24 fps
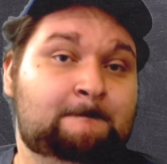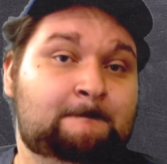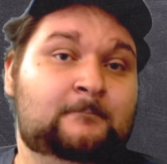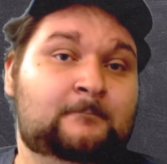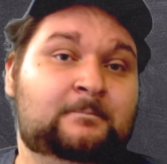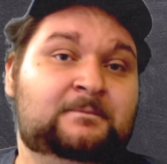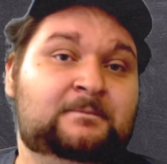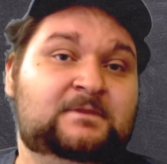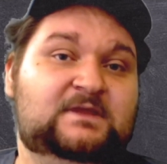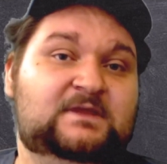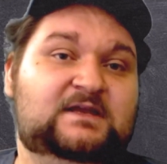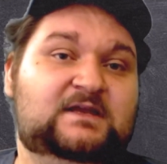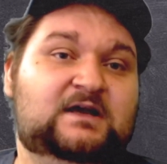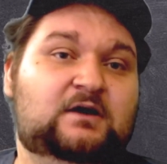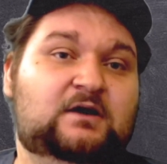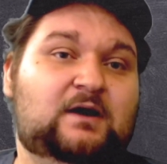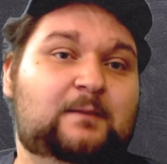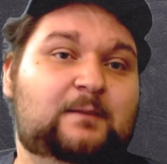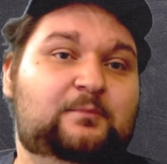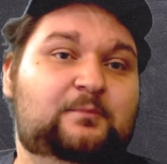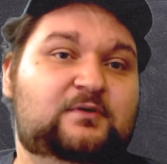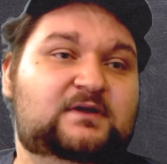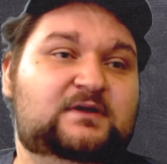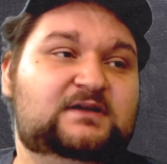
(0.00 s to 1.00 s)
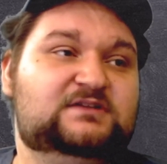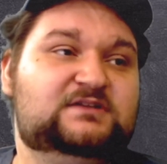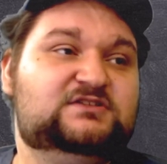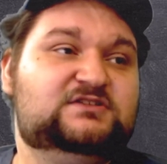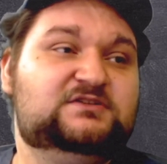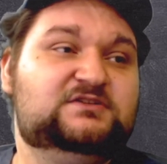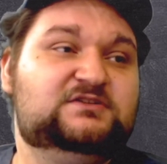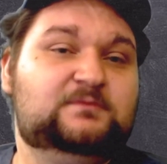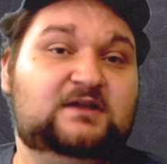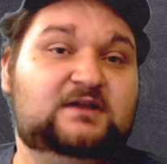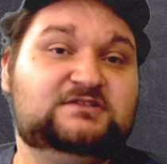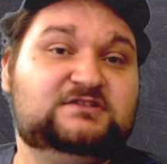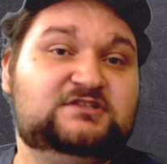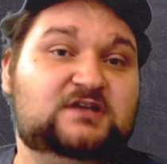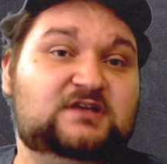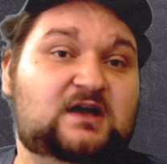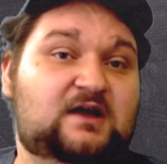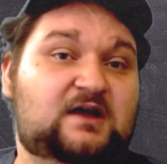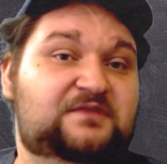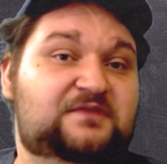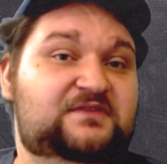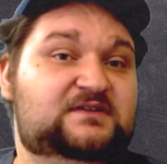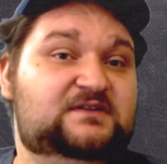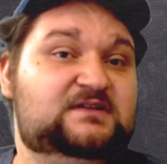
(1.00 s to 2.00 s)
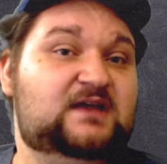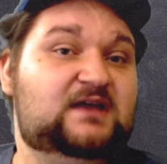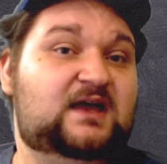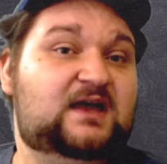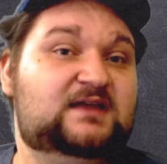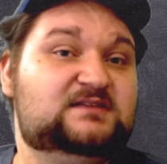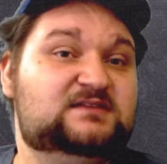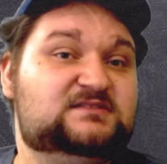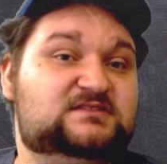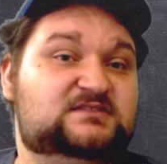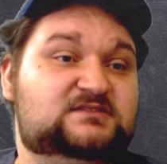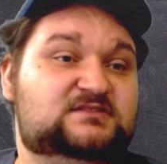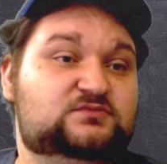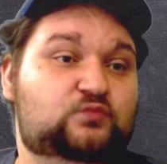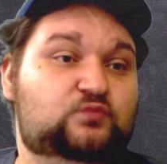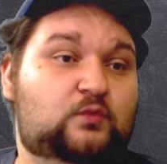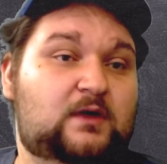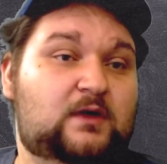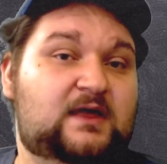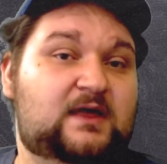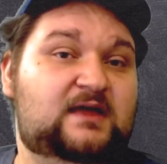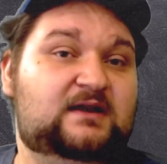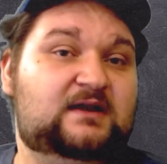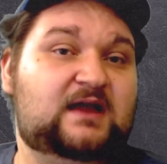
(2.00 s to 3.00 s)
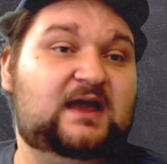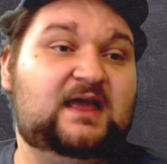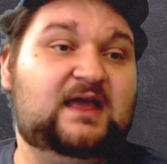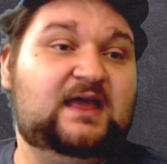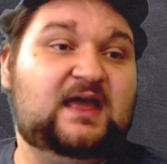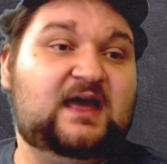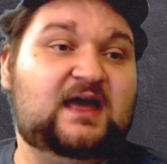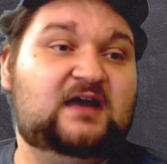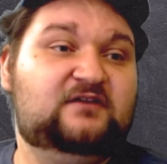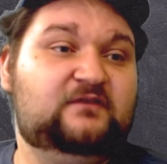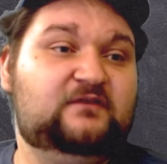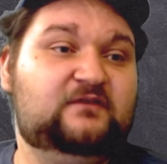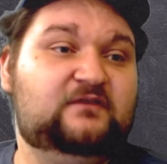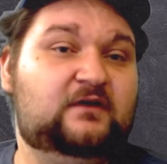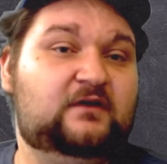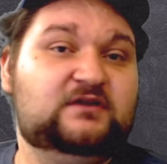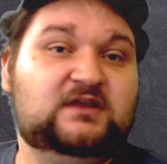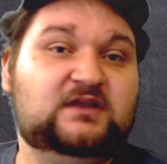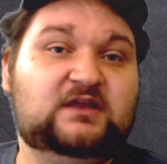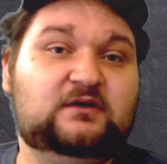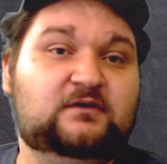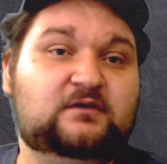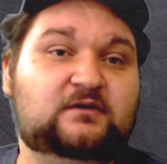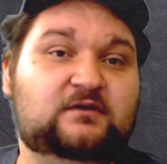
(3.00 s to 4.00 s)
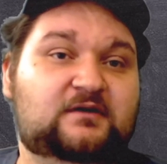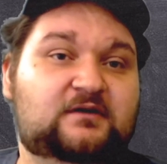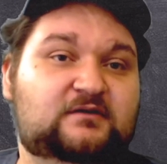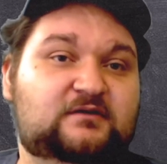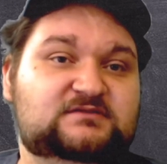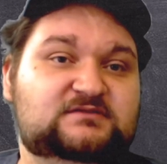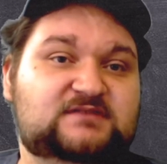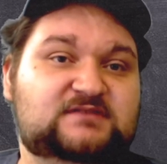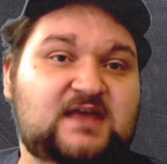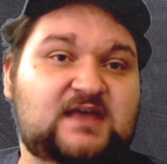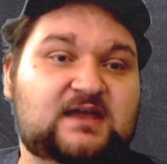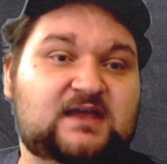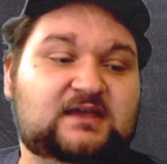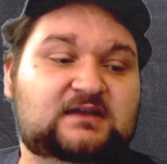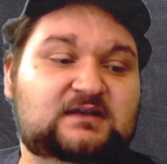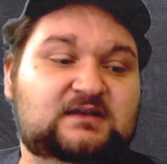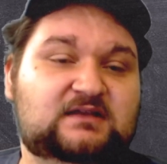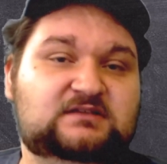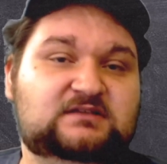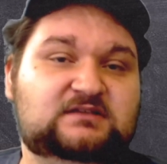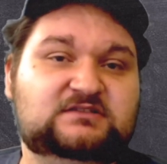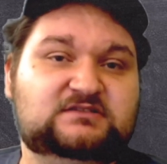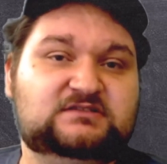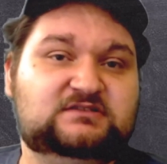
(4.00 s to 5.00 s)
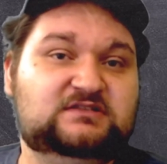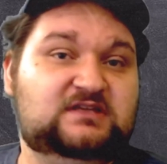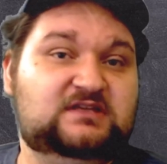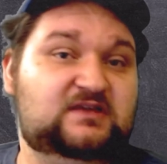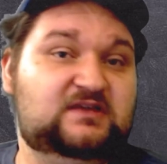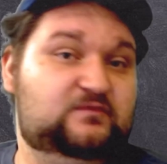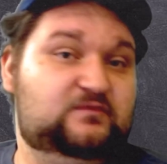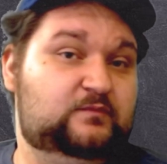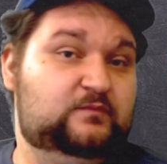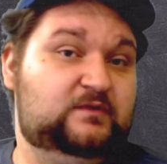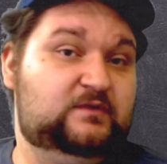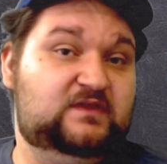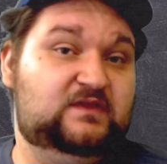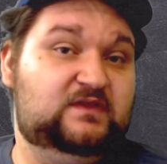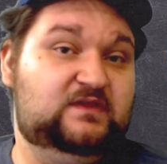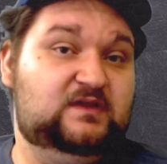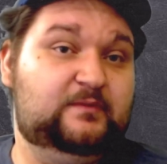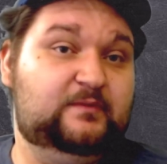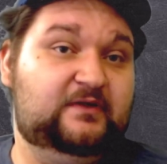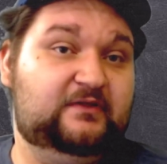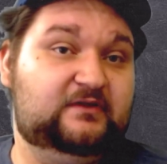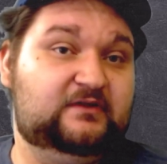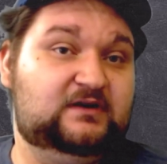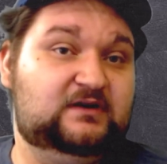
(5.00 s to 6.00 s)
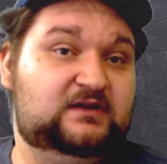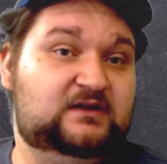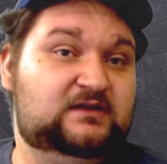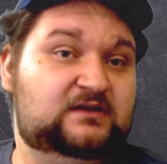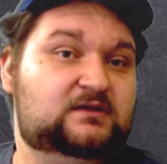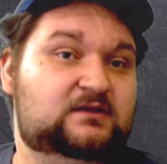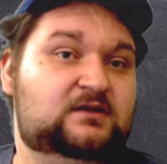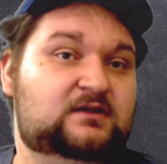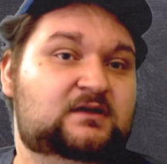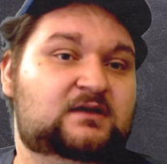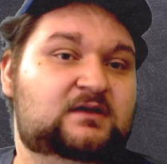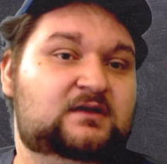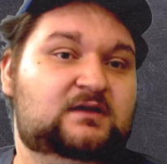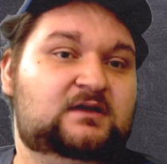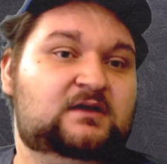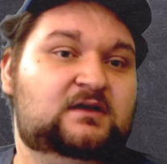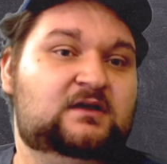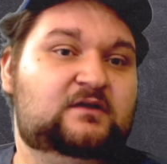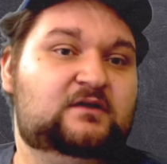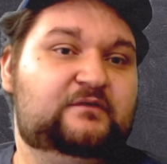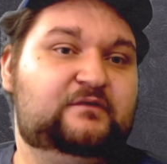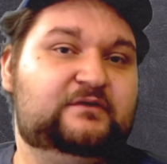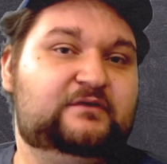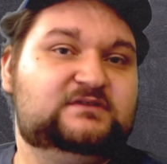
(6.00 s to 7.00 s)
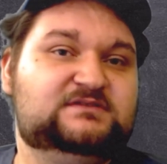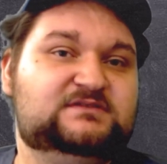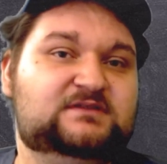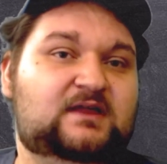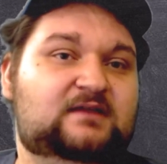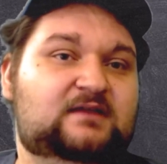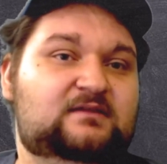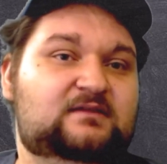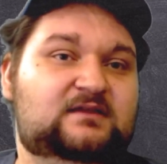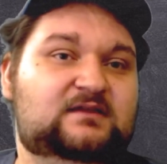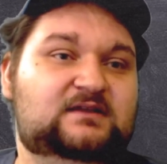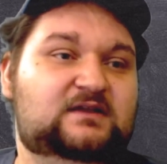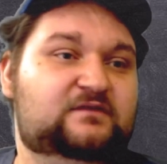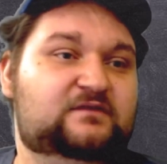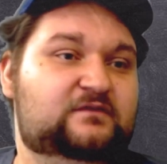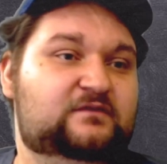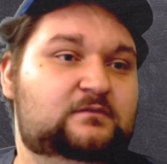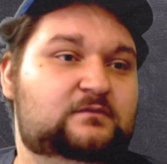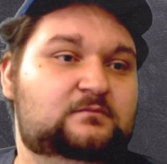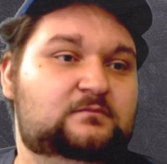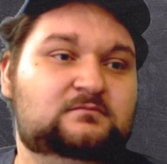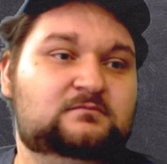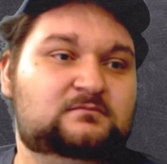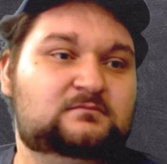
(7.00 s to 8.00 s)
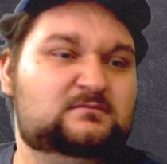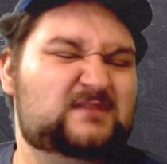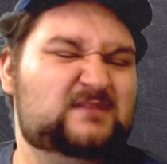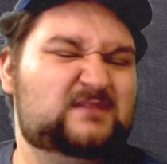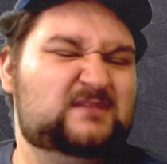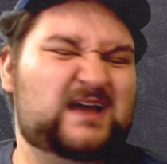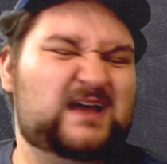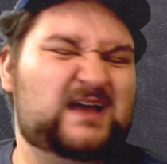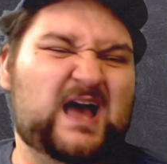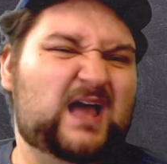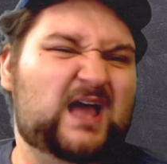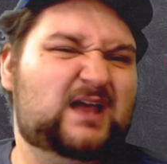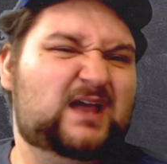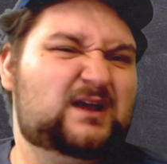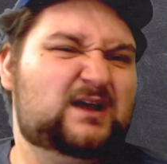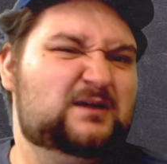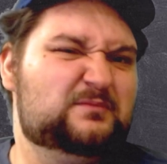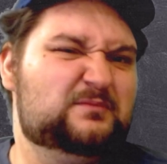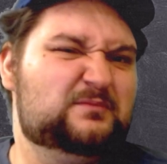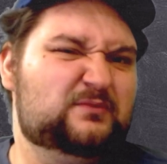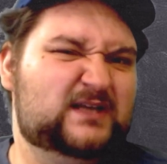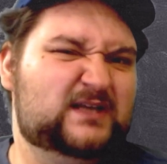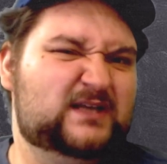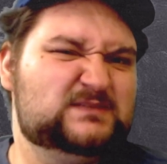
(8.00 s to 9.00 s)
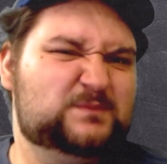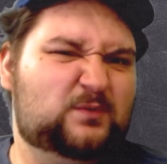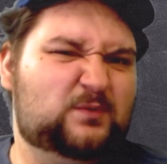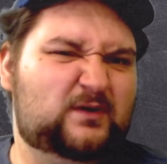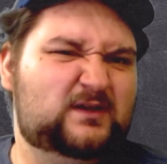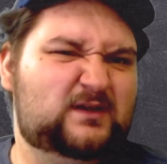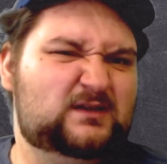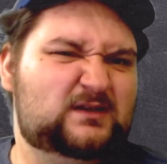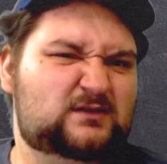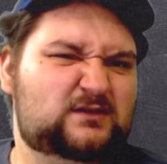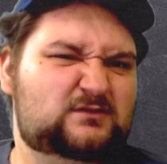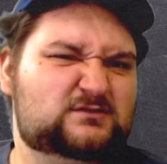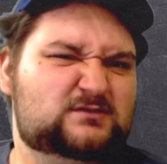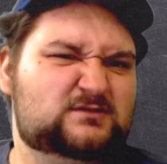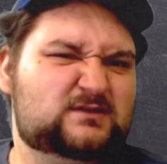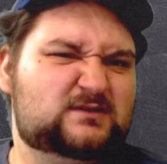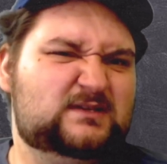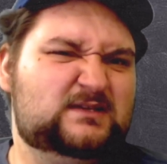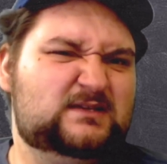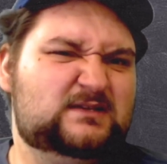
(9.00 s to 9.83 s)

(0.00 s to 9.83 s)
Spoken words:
I'm putting too much on the dice when I have other heroes that can just give me the ability for a slightly different, higher price point usually.